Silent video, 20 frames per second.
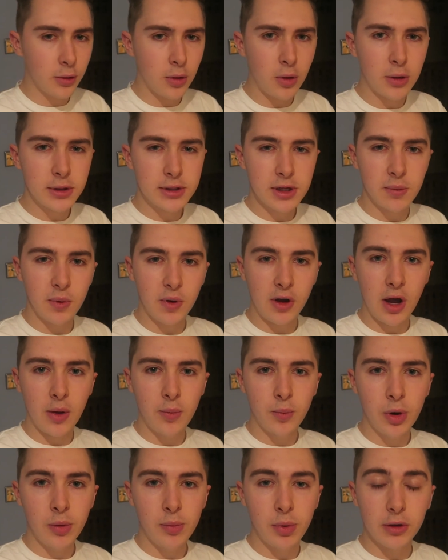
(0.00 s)
I think I'm gonna take my
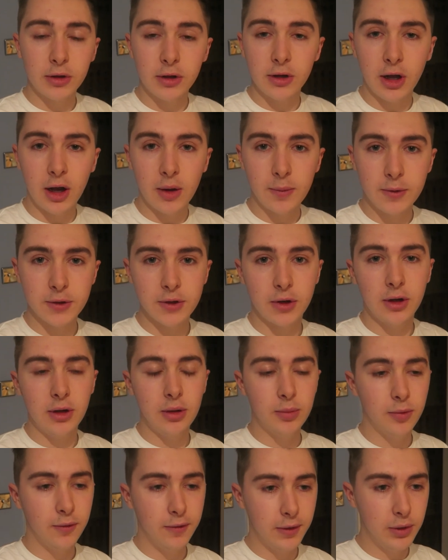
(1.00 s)
camera, but I don't know how much I'll
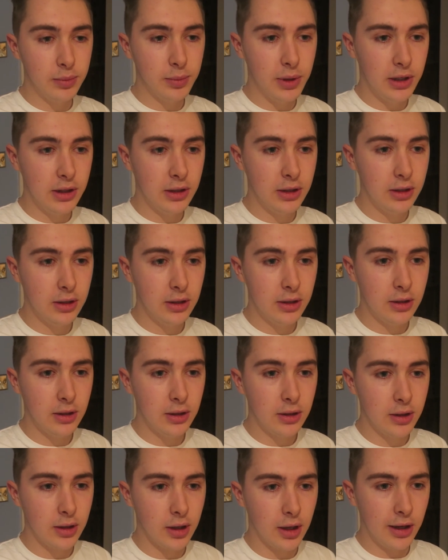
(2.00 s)
end up filming
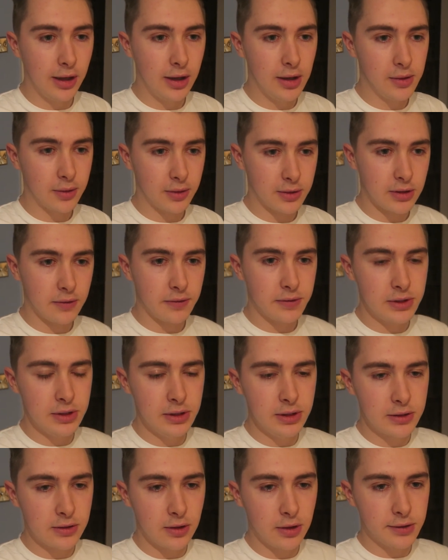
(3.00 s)
because I haven't
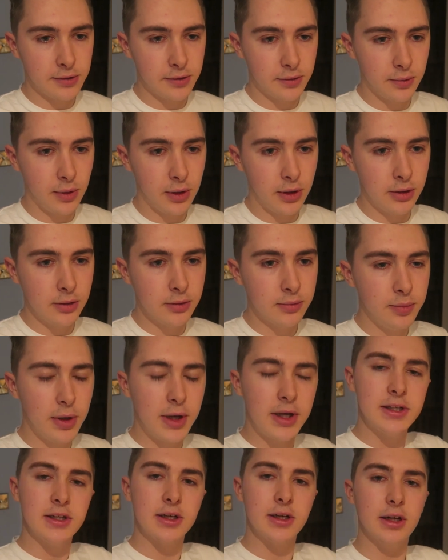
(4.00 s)
seen these guys for a while.
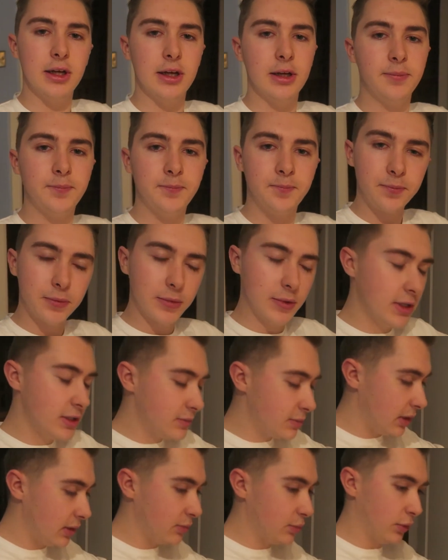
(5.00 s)
Basically,
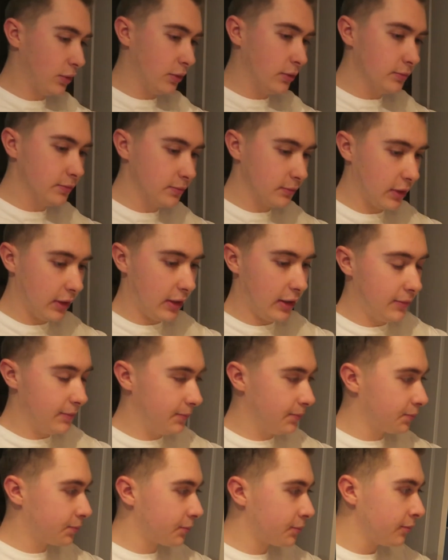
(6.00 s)
these people,
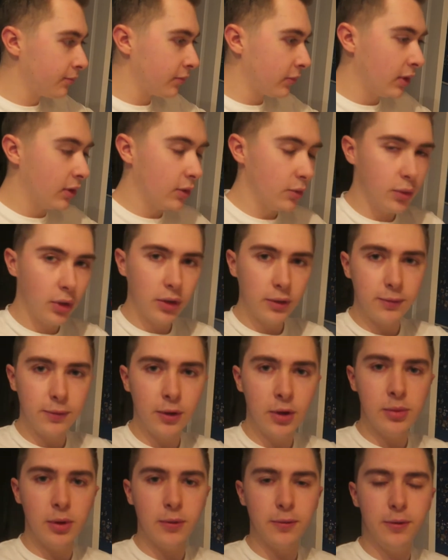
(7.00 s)
one of
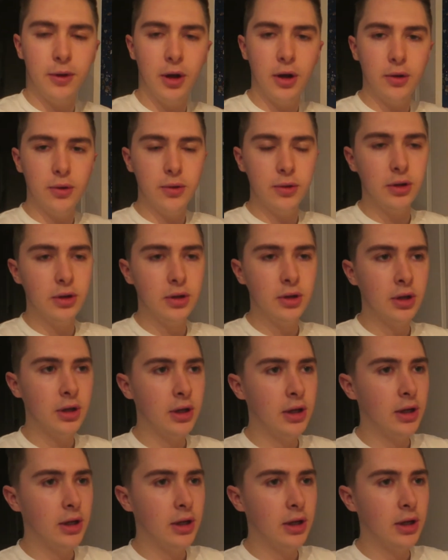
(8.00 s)
them I've known